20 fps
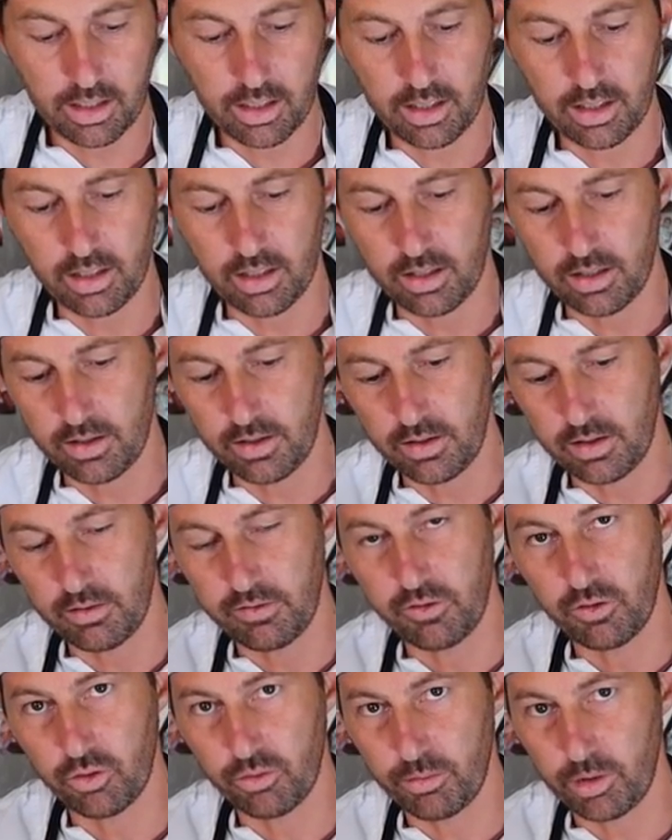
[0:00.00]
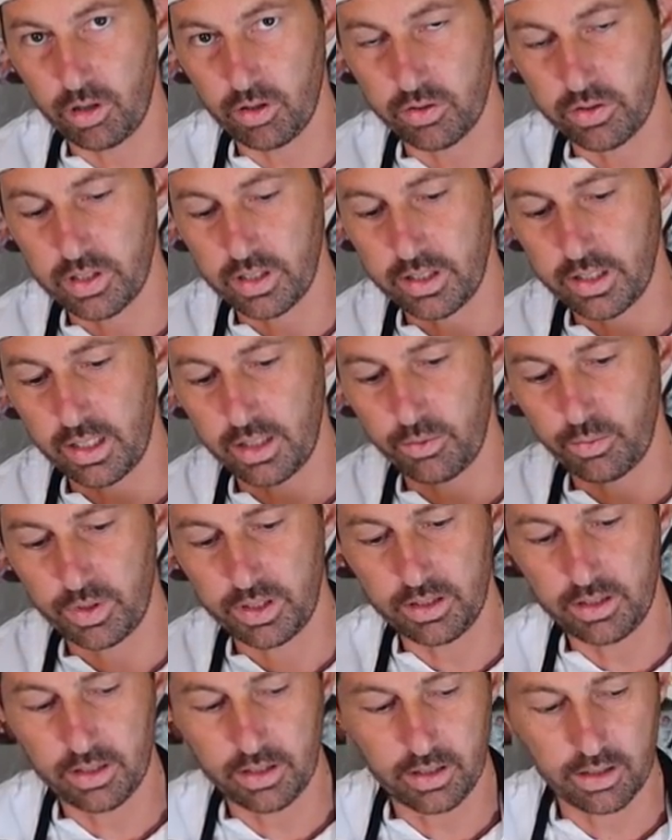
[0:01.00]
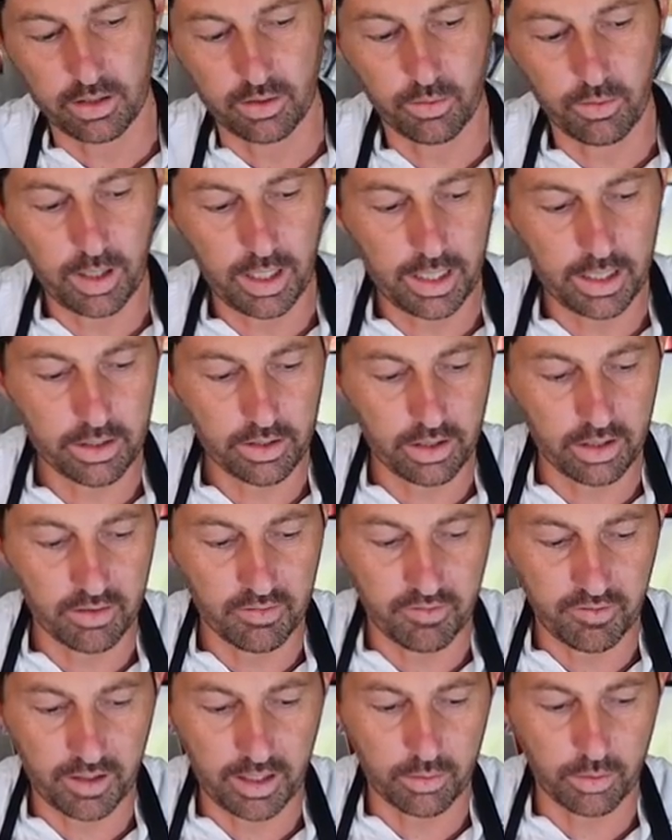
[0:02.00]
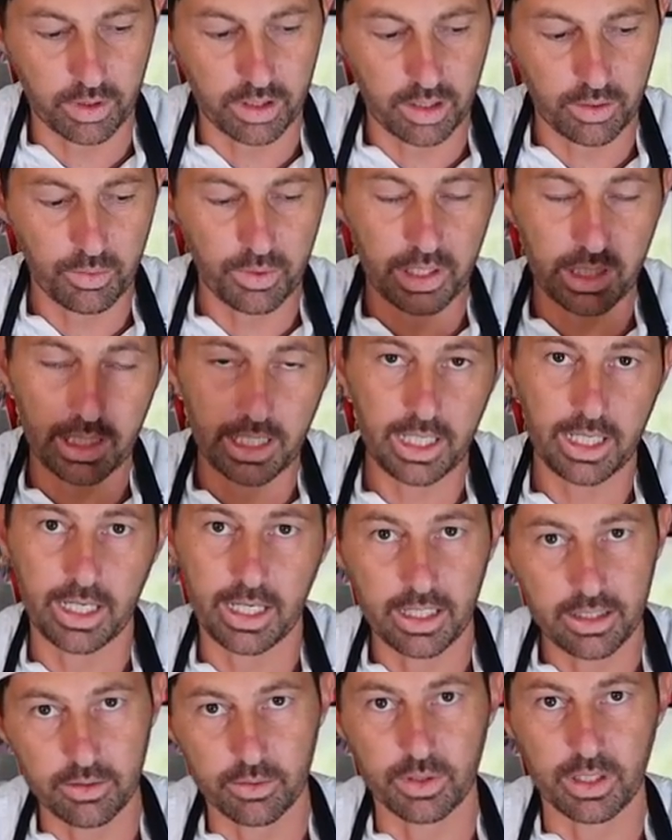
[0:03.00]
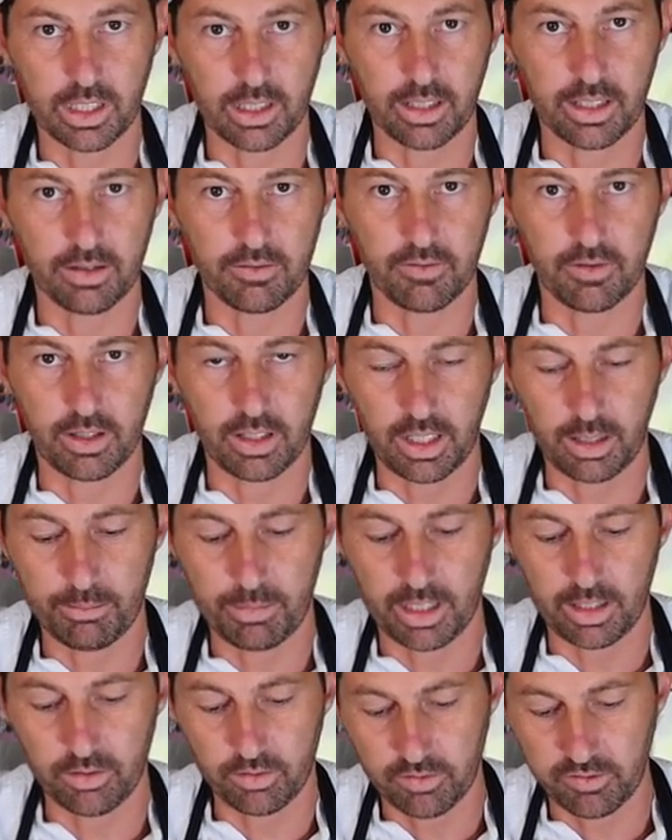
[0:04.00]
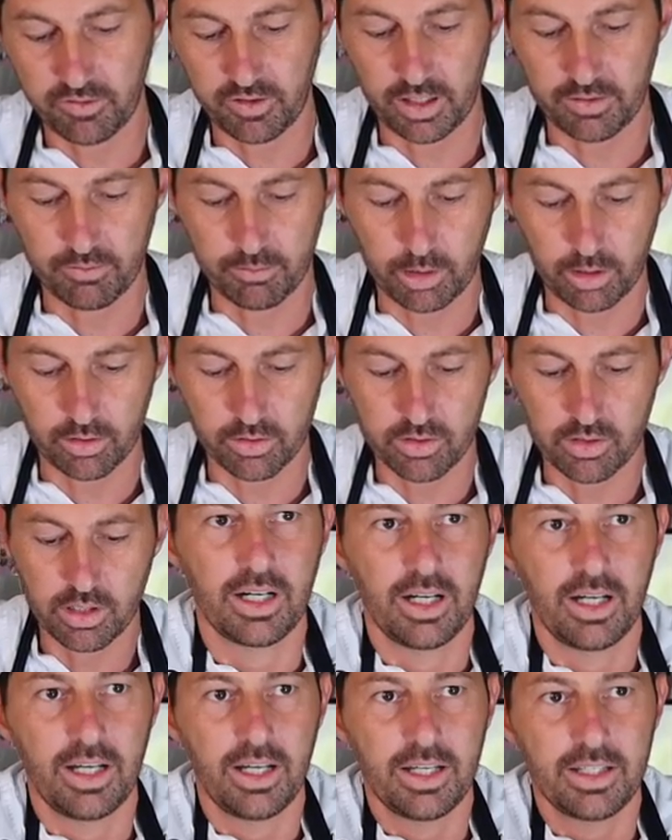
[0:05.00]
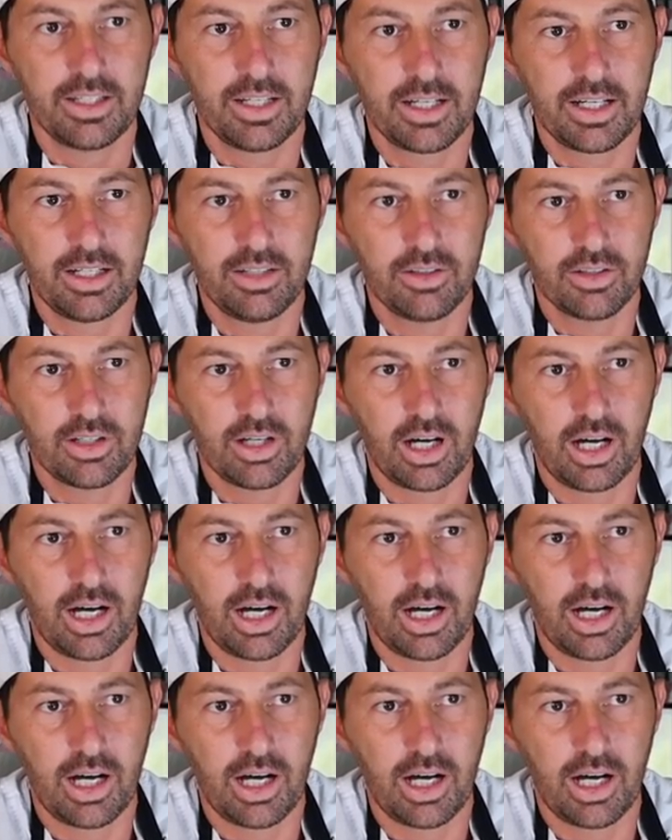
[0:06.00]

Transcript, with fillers: Uh, four balls and then with the water and flour that we're gonna add we're gonna have uh, about five balls take a look